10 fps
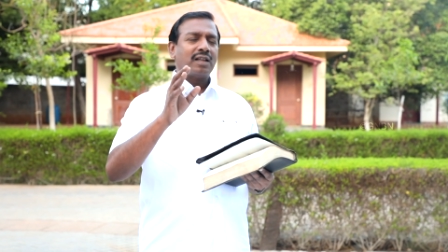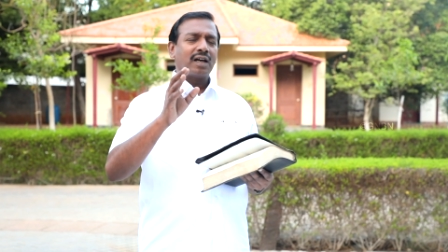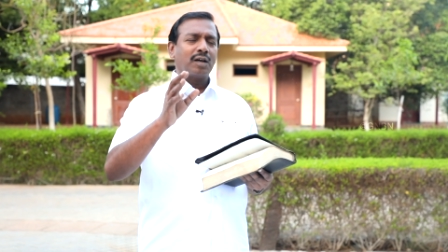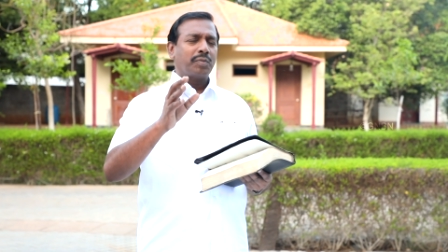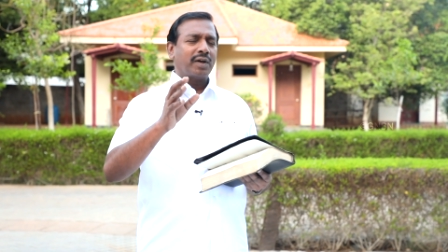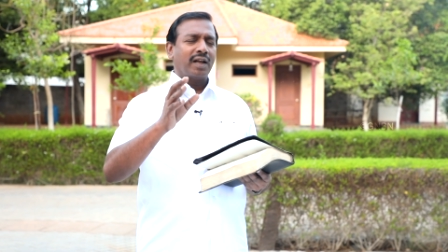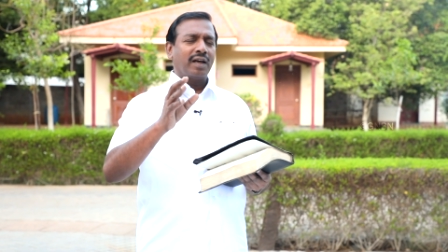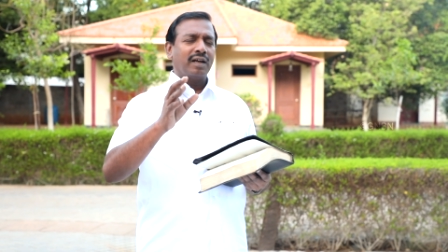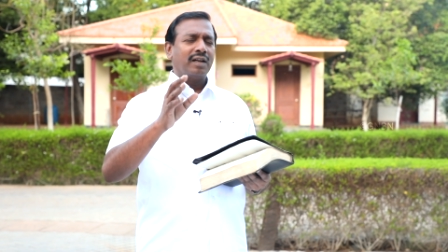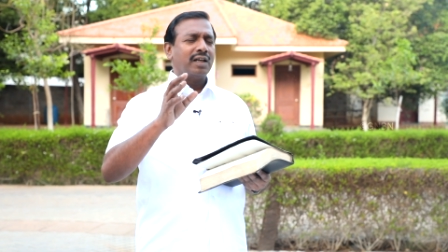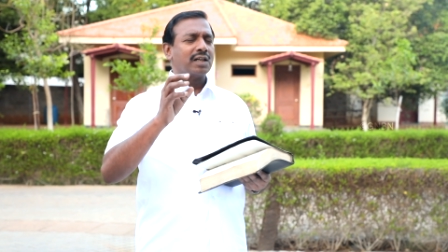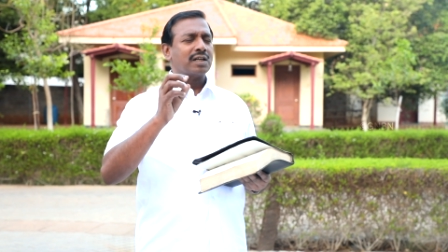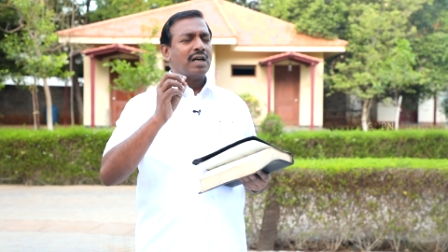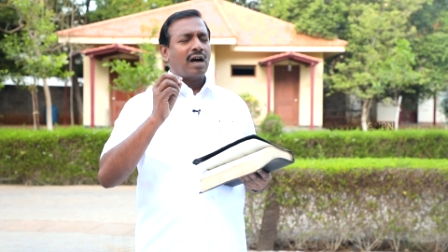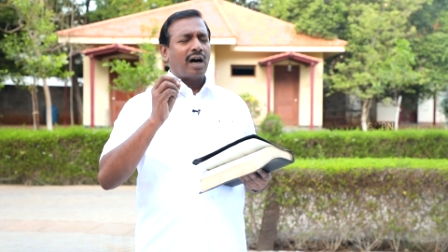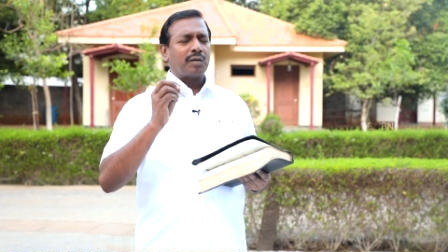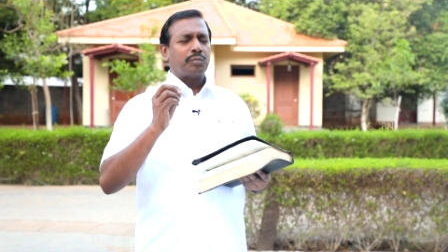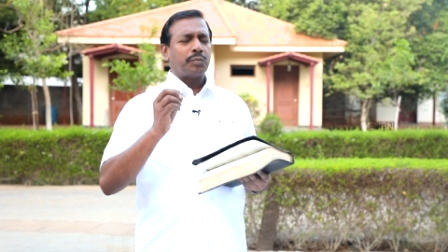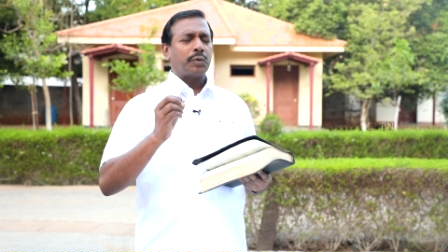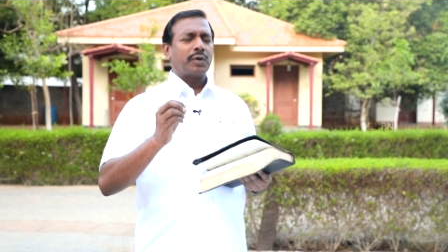Dear Father, we
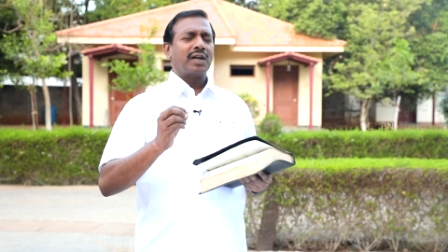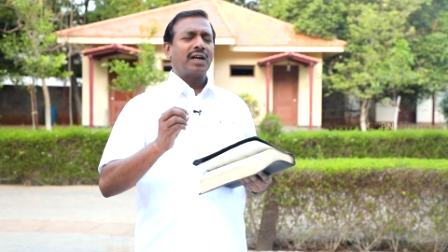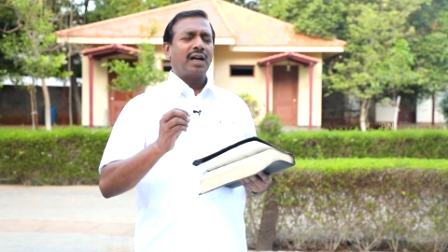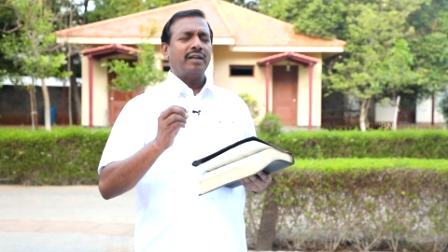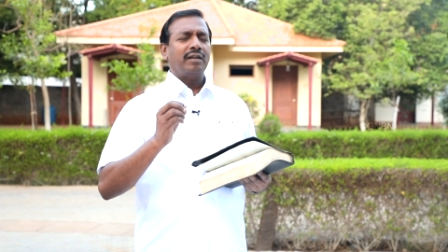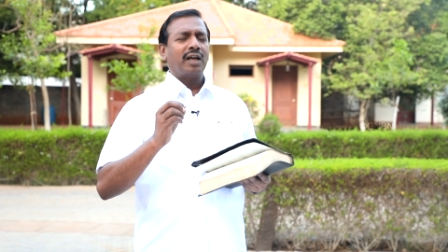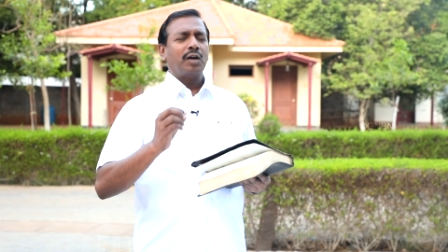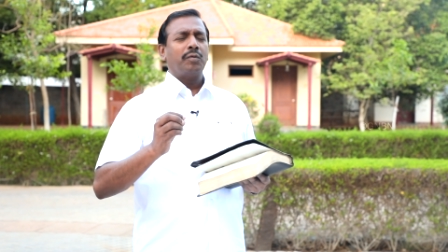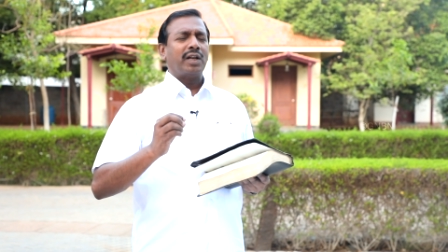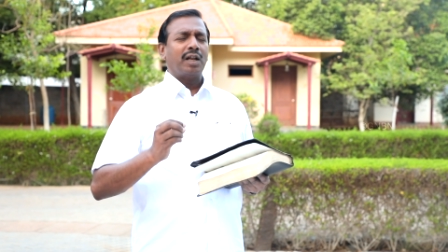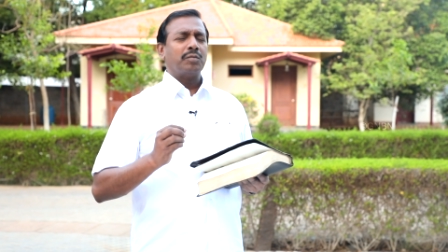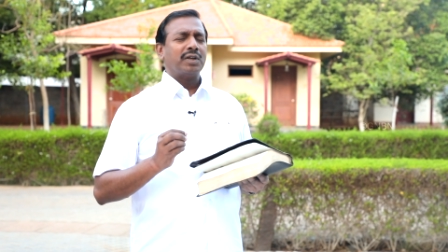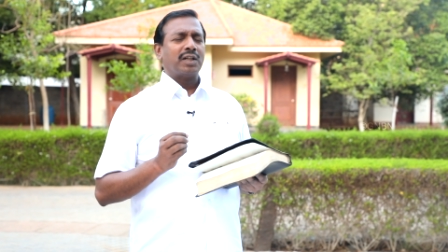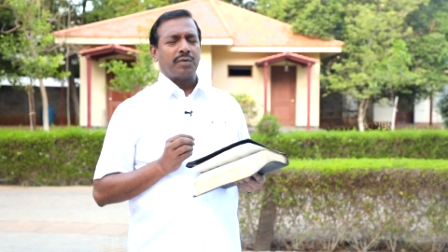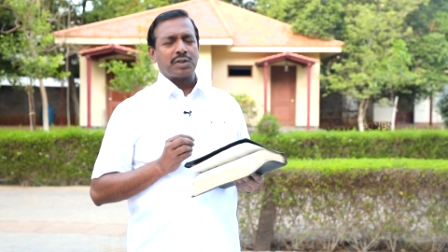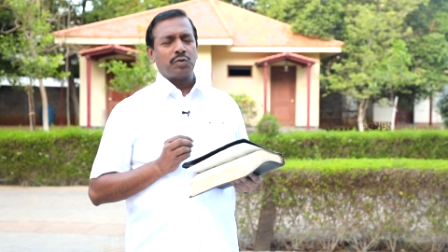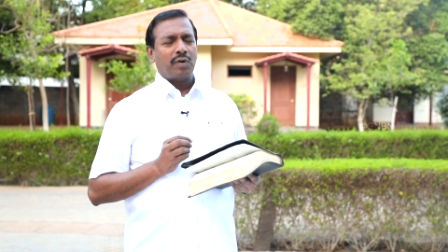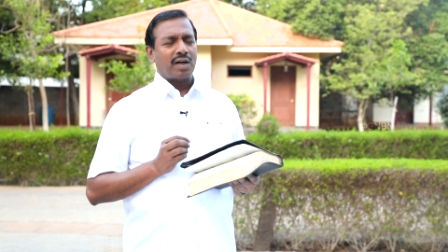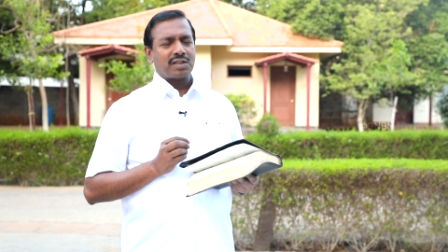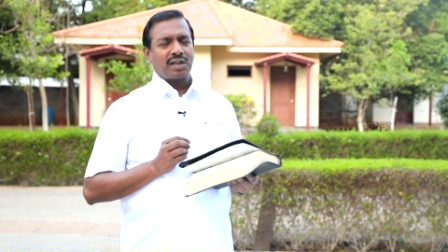believe that you are the God of
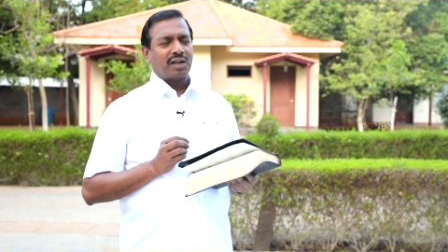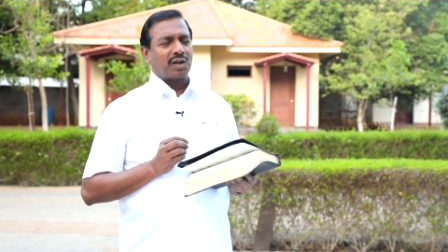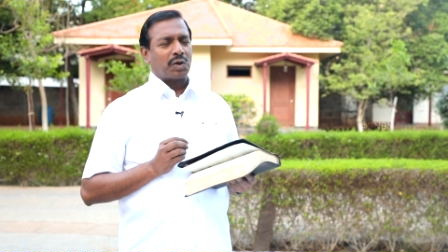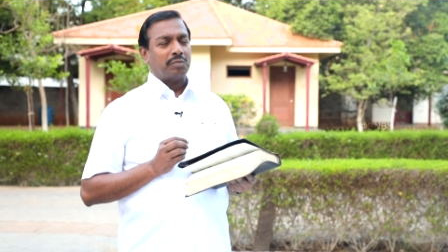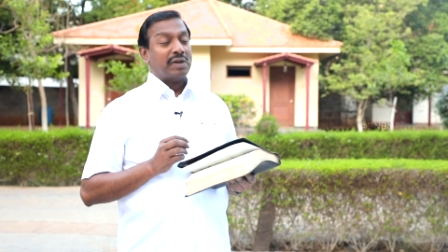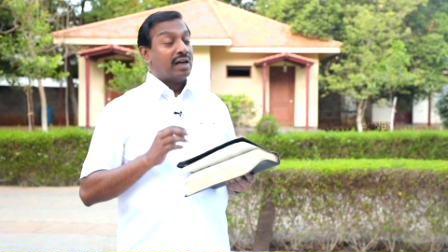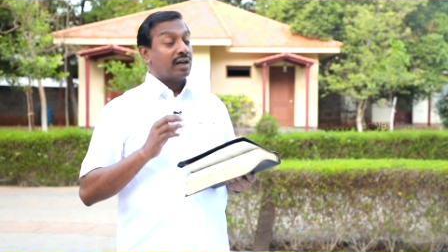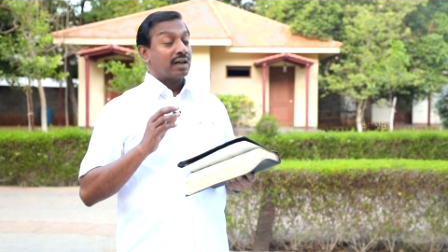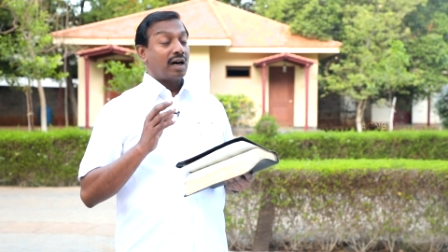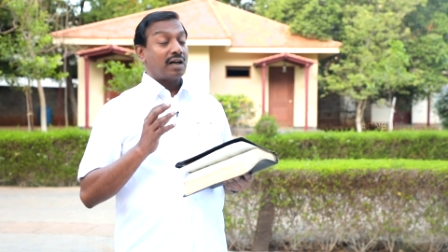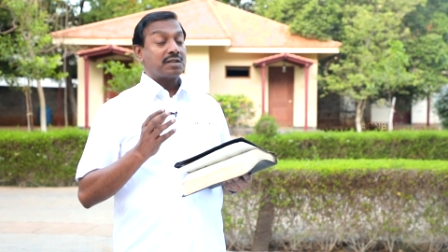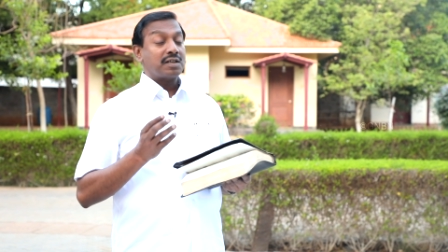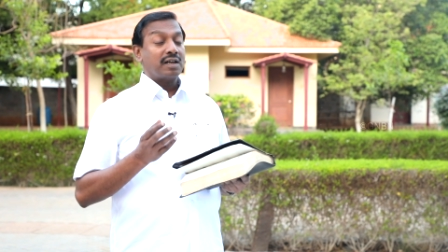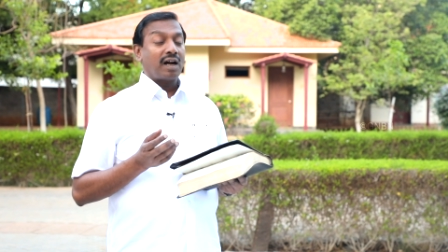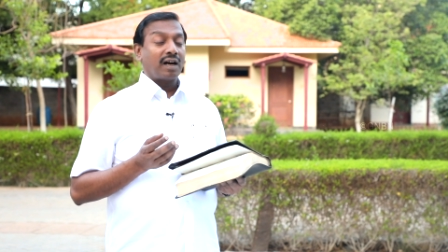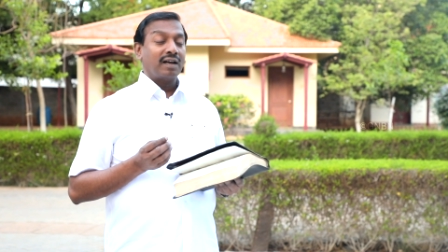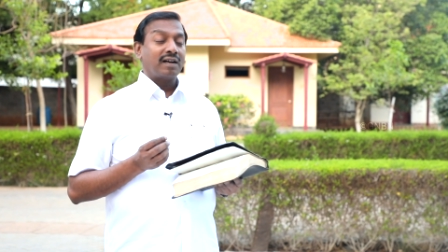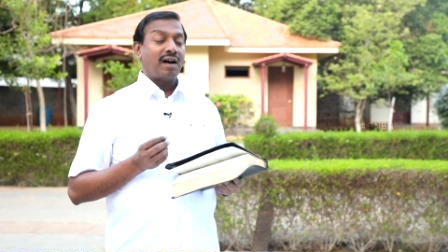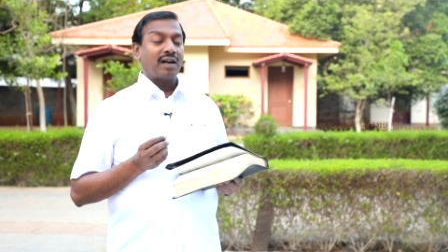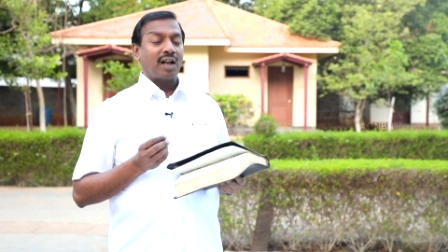miracles. Even though
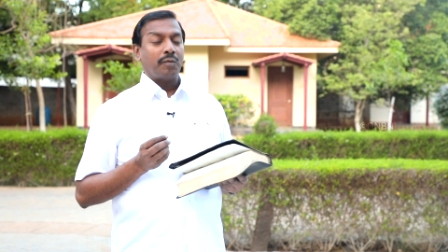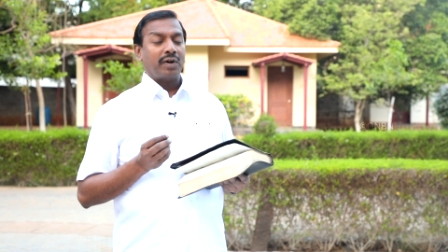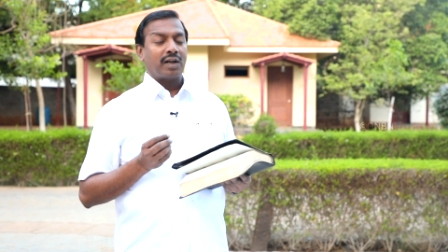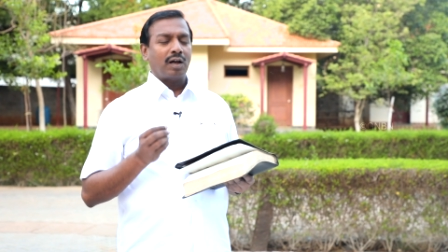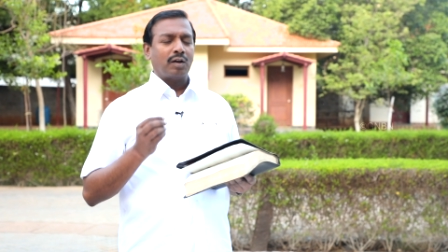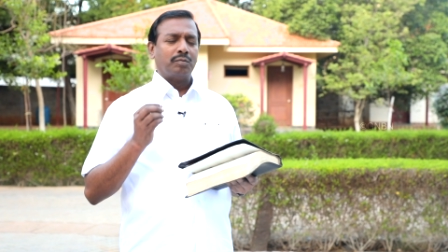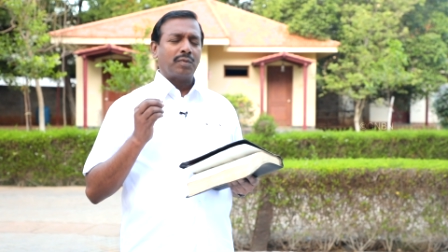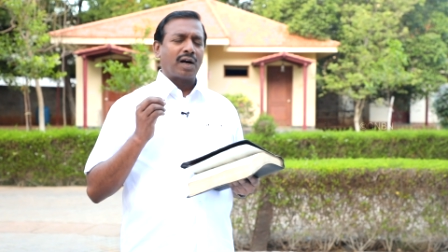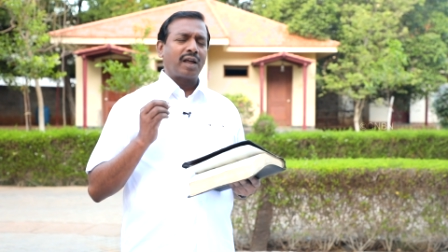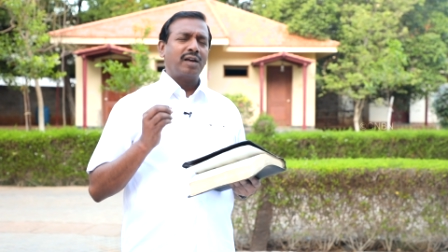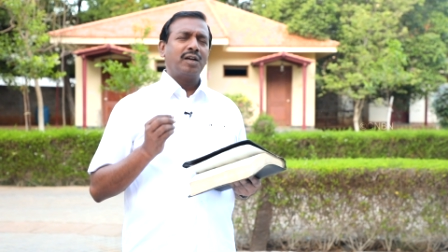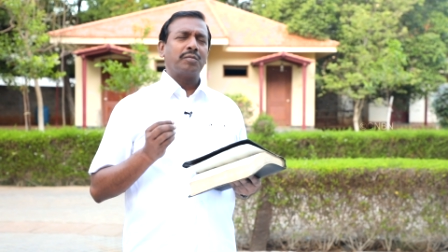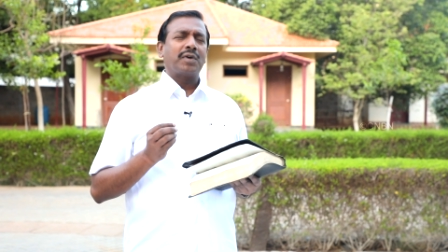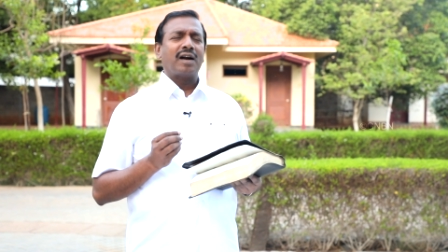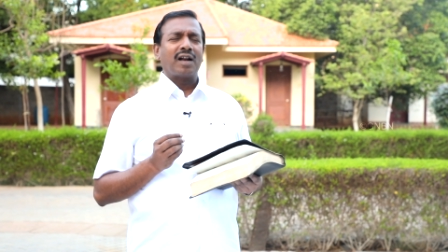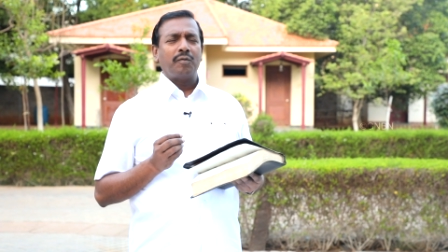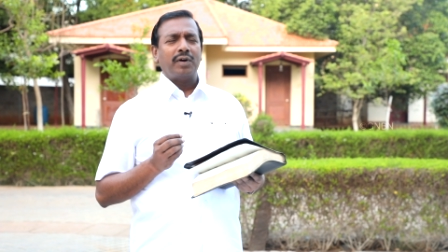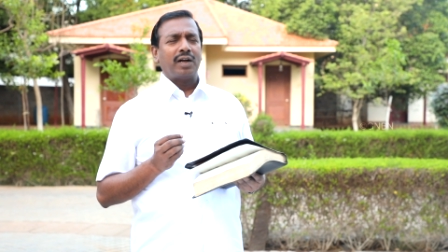we see neither wind nor